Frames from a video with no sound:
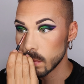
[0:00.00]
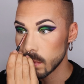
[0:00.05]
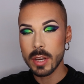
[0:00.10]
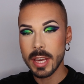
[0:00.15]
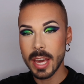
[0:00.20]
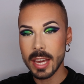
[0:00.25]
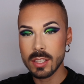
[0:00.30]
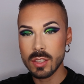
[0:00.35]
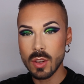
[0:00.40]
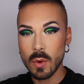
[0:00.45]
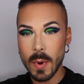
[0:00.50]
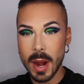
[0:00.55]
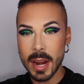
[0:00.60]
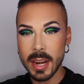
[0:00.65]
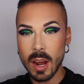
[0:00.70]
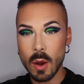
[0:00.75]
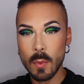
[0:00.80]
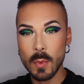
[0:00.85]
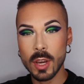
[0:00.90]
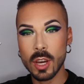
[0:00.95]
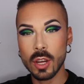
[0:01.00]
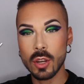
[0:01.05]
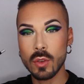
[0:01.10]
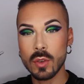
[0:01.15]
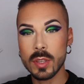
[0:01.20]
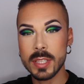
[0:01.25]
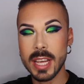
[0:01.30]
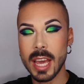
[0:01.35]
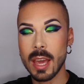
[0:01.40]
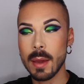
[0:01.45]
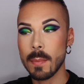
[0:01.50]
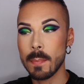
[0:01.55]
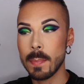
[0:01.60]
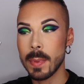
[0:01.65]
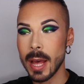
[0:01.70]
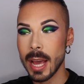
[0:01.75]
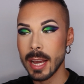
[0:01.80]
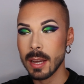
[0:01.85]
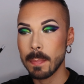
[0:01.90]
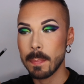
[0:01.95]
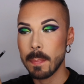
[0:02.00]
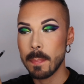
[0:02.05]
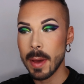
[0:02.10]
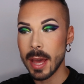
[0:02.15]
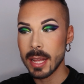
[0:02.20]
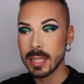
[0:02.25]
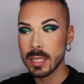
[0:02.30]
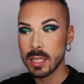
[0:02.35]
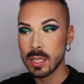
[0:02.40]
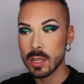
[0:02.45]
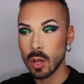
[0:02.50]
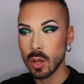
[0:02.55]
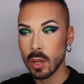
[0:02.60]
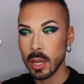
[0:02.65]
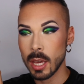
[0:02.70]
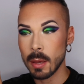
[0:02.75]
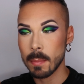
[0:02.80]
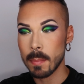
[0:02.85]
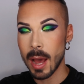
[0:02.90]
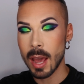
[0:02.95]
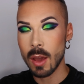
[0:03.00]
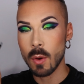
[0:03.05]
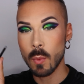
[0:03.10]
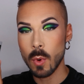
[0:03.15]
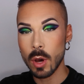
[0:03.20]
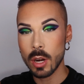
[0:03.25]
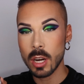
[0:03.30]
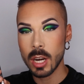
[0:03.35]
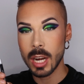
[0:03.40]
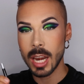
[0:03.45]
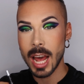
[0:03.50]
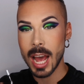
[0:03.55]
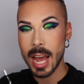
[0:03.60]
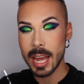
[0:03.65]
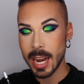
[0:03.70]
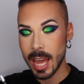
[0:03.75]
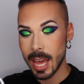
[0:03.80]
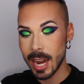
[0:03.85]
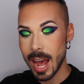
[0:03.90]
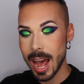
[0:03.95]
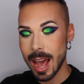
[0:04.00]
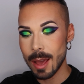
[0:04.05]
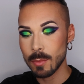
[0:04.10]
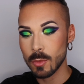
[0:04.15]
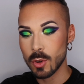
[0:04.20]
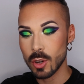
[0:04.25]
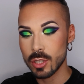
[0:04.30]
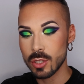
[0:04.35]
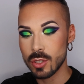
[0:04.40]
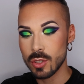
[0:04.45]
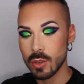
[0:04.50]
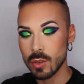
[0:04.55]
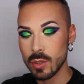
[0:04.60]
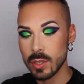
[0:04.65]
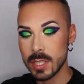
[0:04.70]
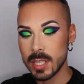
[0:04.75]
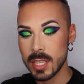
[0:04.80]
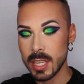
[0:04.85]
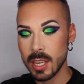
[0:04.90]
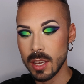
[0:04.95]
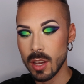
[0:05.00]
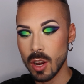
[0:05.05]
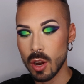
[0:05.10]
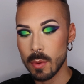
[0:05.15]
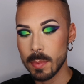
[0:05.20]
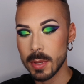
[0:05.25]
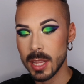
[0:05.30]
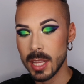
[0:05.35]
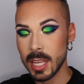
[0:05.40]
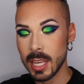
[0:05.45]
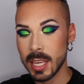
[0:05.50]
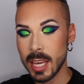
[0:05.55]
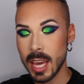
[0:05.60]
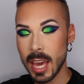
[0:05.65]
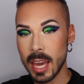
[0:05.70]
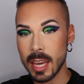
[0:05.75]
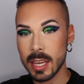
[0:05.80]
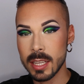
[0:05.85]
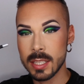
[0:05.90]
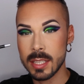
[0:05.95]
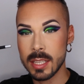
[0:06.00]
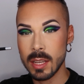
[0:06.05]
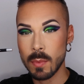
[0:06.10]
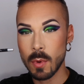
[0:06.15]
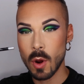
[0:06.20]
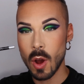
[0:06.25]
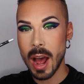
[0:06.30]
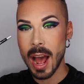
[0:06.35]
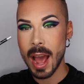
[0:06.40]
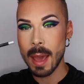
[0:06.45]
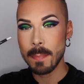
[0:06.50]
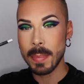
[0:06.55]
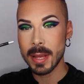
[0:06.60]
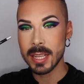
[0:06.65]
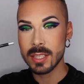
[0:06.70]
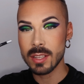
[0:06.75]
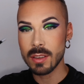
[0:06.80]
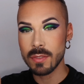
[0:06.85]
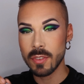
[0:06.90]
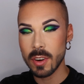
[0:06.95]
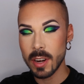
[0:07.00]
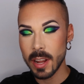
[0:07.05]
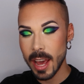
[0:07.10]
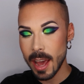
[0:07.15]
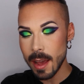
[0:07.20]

Okay, so right now we're gonna use a black pencil in my waterline, and I'm going to use the Urban Decay Zero Eye pencil for